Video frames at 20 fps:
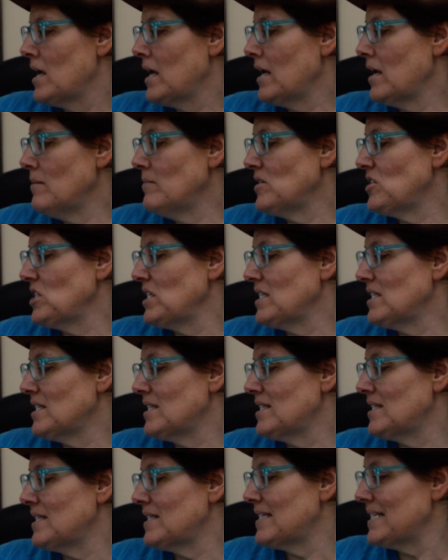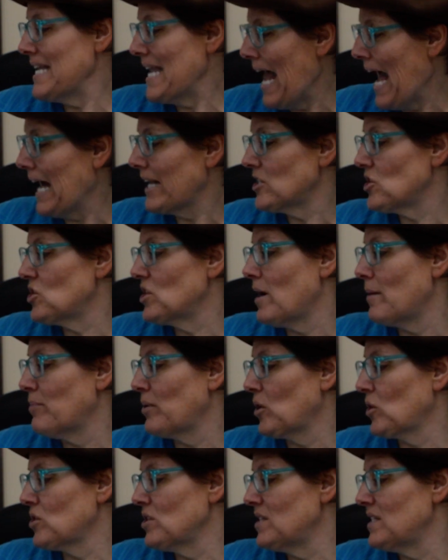Imogene snatched up
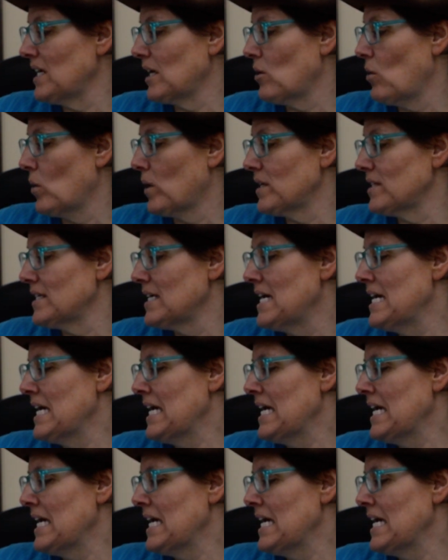her stick horse.